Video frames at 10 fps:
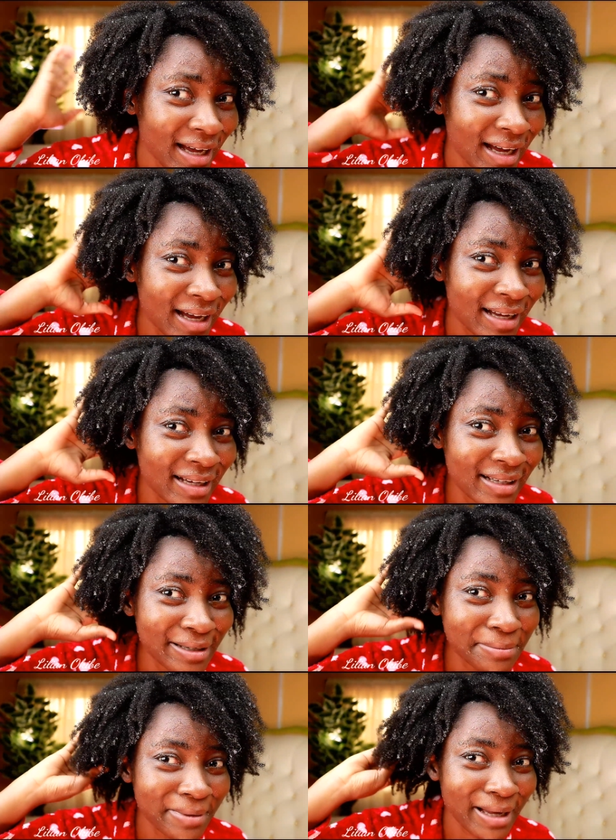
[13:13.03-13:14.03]

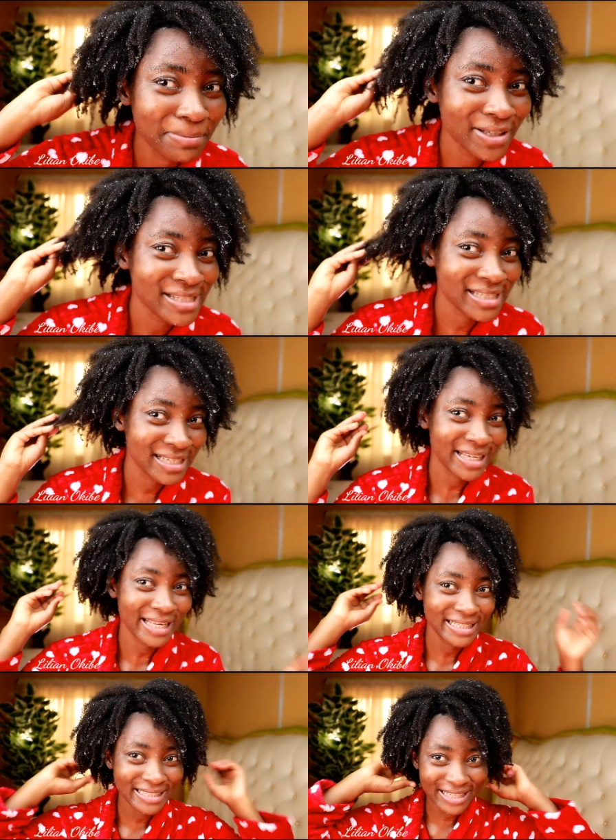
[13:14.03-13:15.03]
I'm not seeing
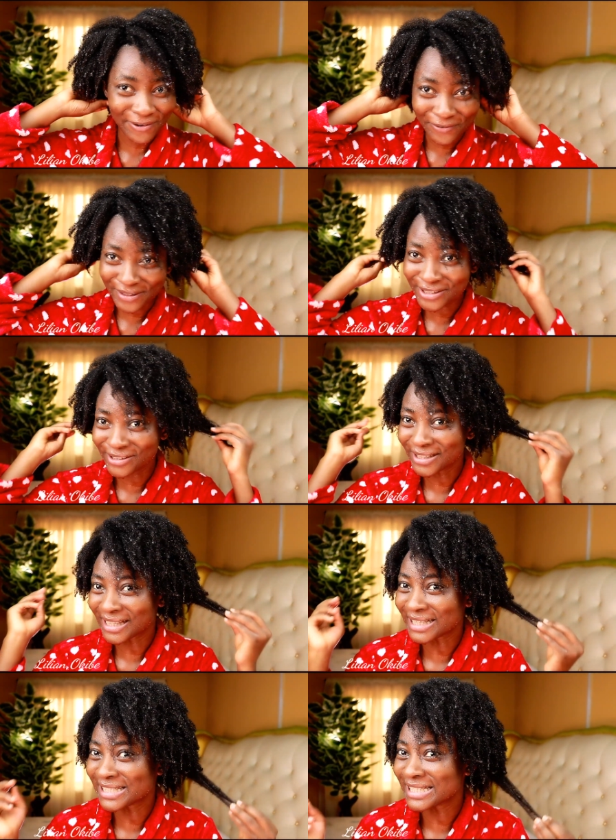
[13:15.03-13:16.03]
any definition
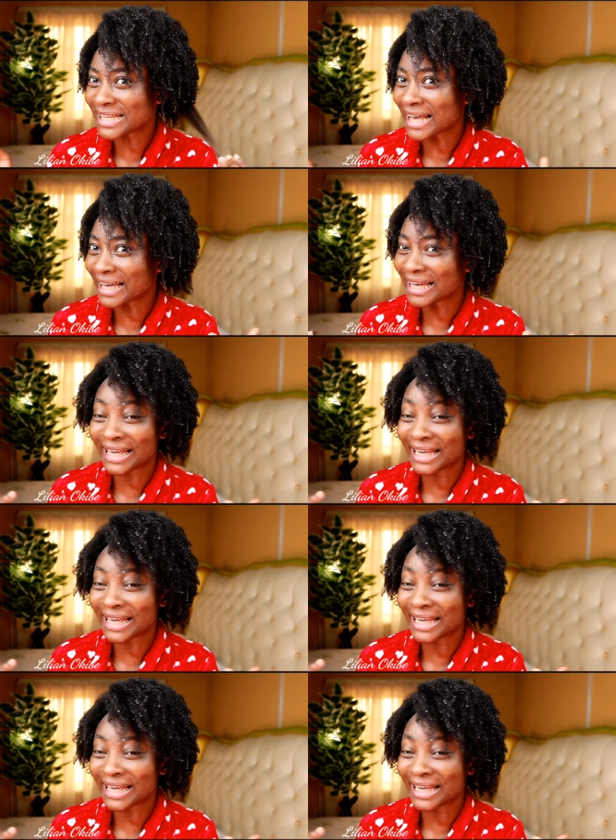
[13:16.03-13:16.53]
that is like